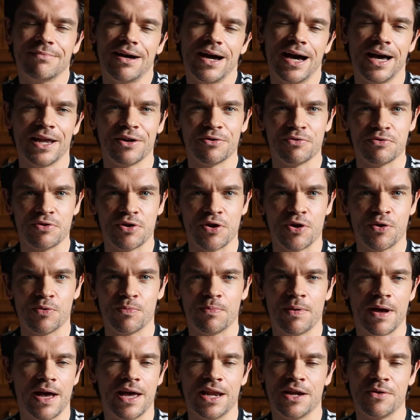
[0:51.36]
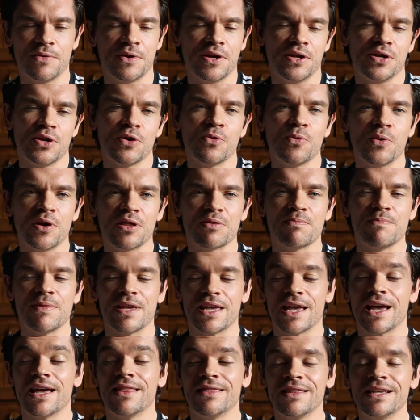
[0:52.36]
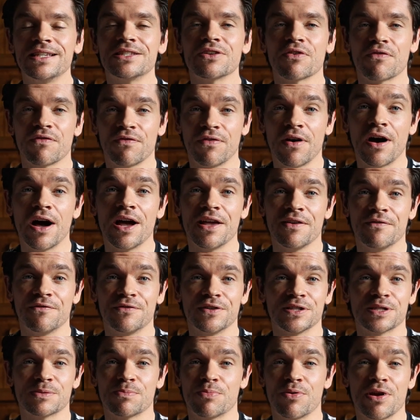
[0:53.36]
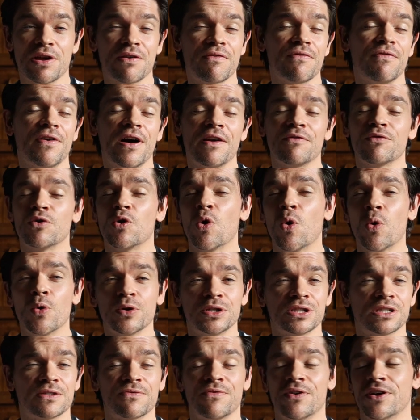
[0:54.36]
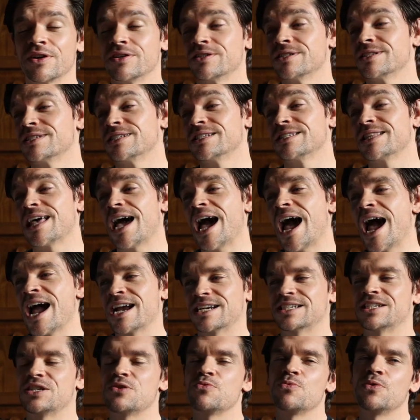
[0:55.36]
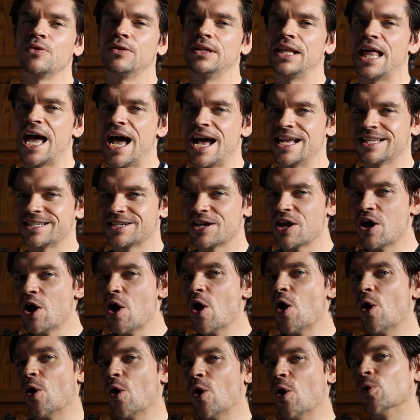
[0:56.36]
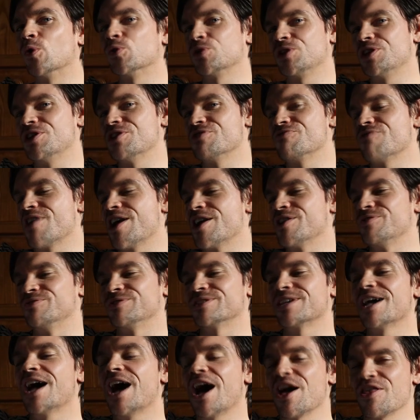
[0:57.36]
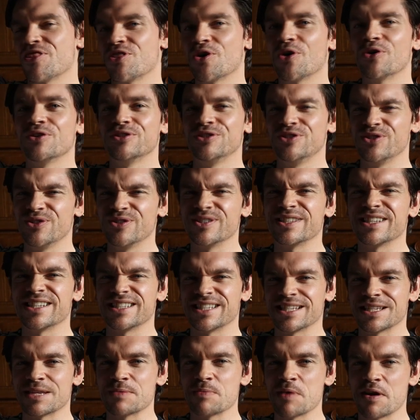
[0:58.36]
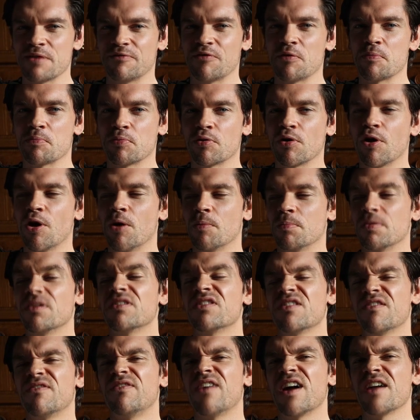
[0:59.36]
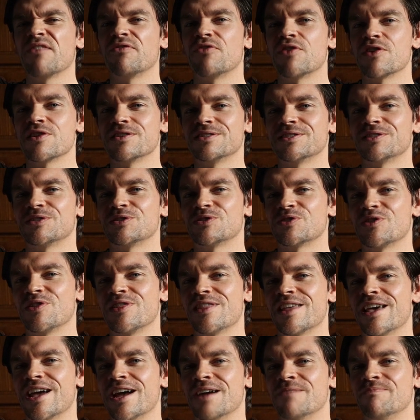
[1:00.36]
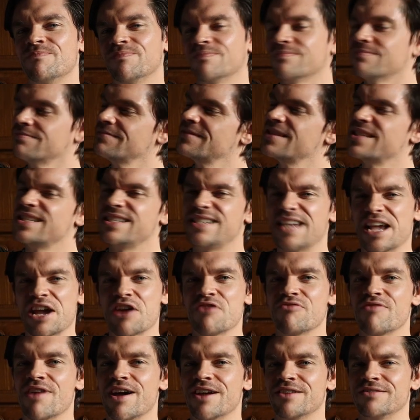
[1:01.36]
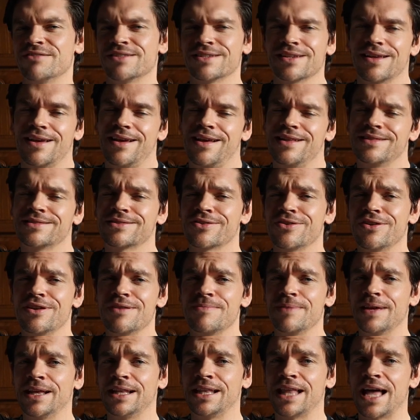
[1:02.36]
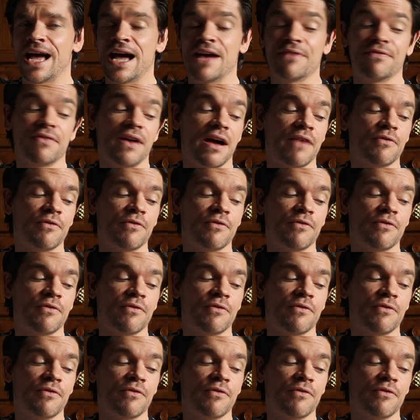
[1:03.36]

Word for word: I don't know, but anyway, you're with me, and these are five for spring, five gorgeous fragrances that actually will last all year round. I thought I'd use this as a bit of a prop. The five fragrances are in there. Stick around, it's gonna be a laugh.